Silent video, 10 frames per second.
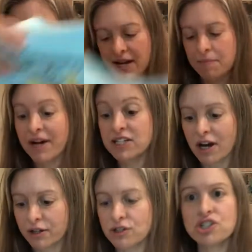my
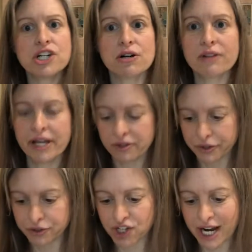daughters share like a
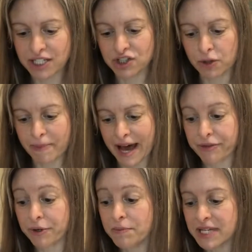little Jack and Jill
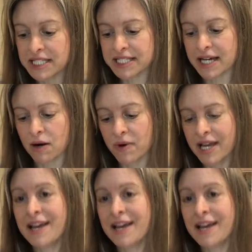bathroom, and so